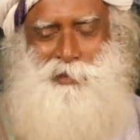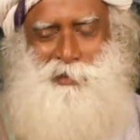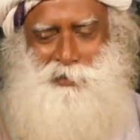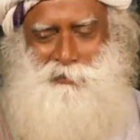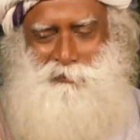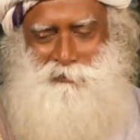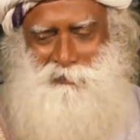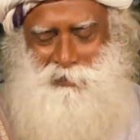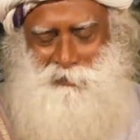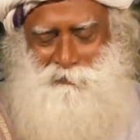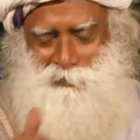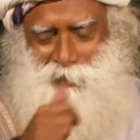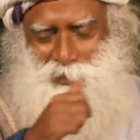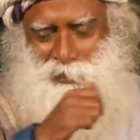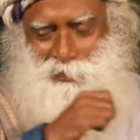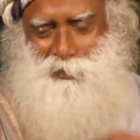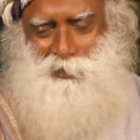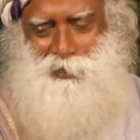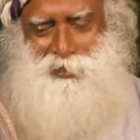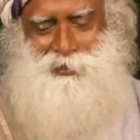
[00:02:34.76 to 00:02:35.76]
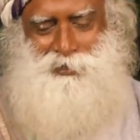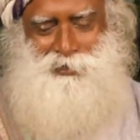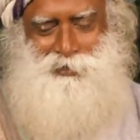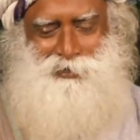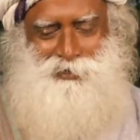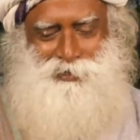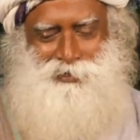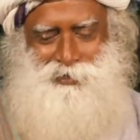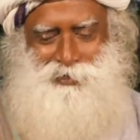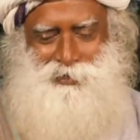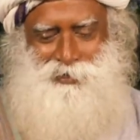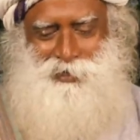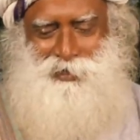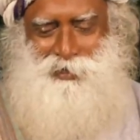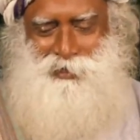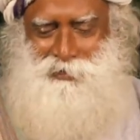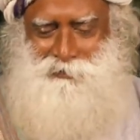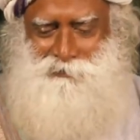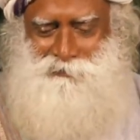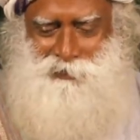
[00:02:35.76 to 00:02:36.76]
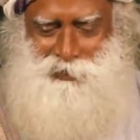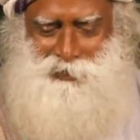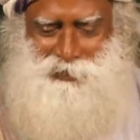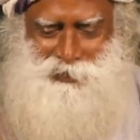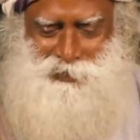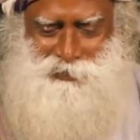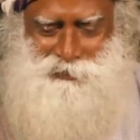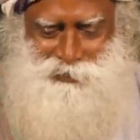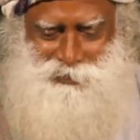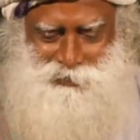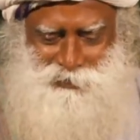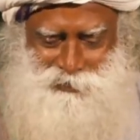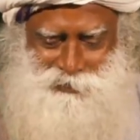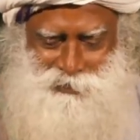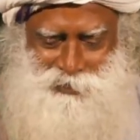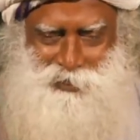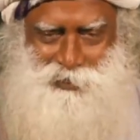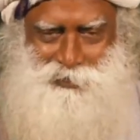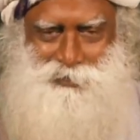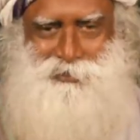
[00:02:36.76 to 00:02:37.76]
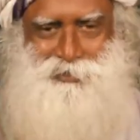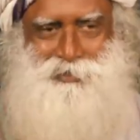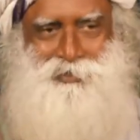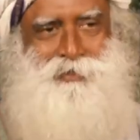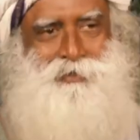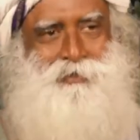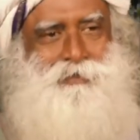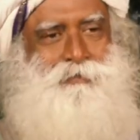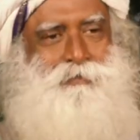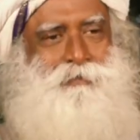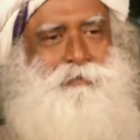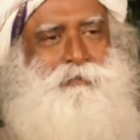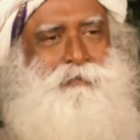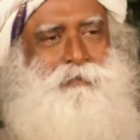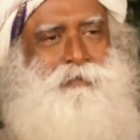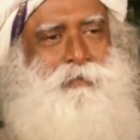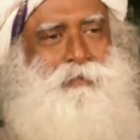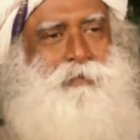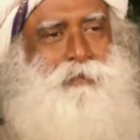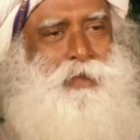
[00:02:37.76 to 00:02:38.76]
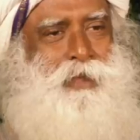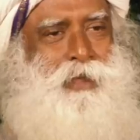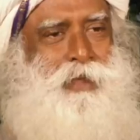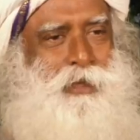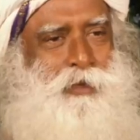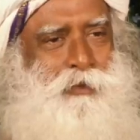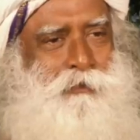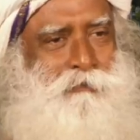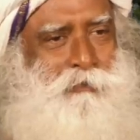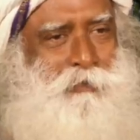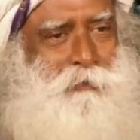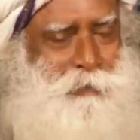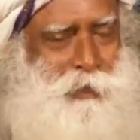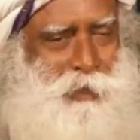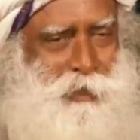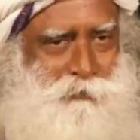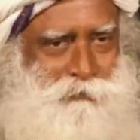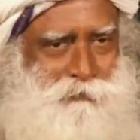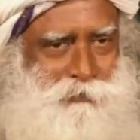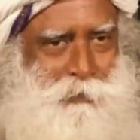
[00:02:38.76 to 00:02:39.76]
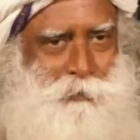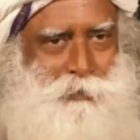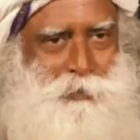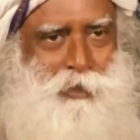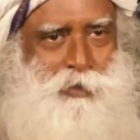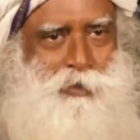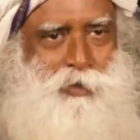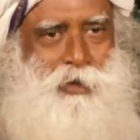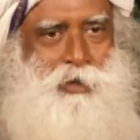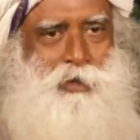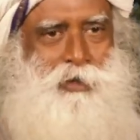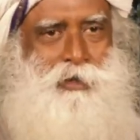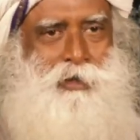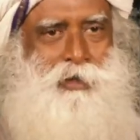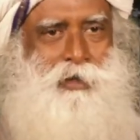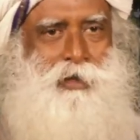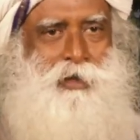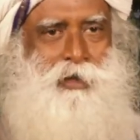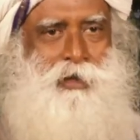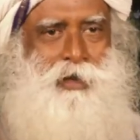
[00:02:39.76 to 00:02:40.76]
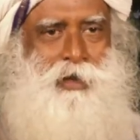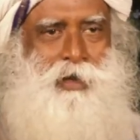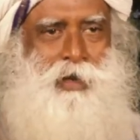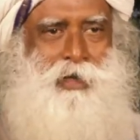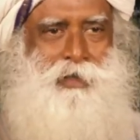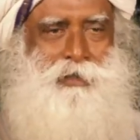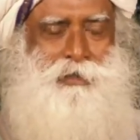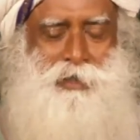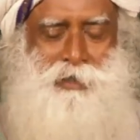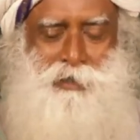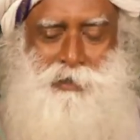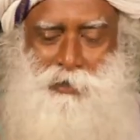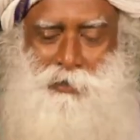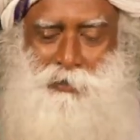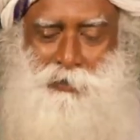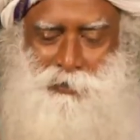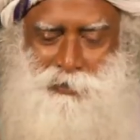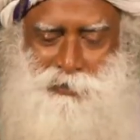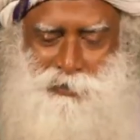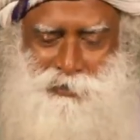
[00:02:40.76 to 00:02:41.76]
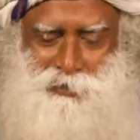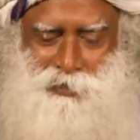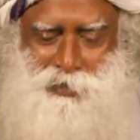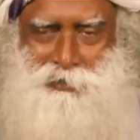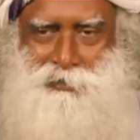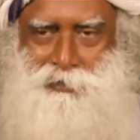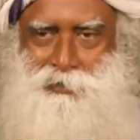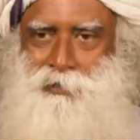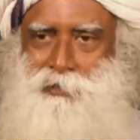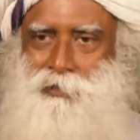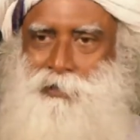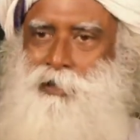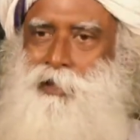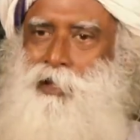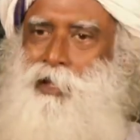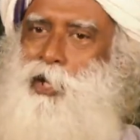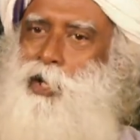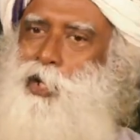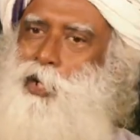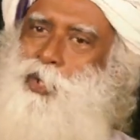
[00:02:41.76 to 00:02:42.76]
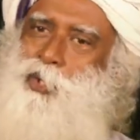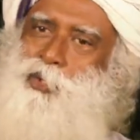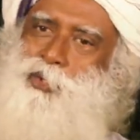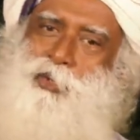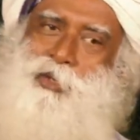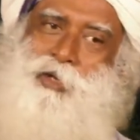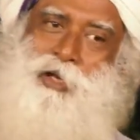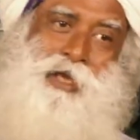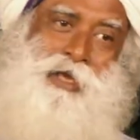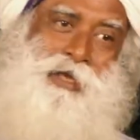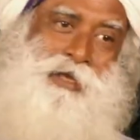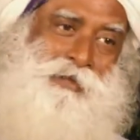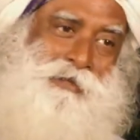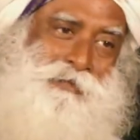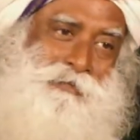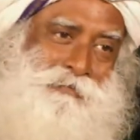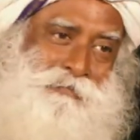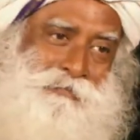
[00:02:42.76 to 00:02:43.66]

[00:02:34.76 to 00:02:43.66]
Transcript: "You flipped a coin and it fell." I said, "It's heads." "You flipped a coin." I said, "Oh, it's tails." "Oh, you're lying?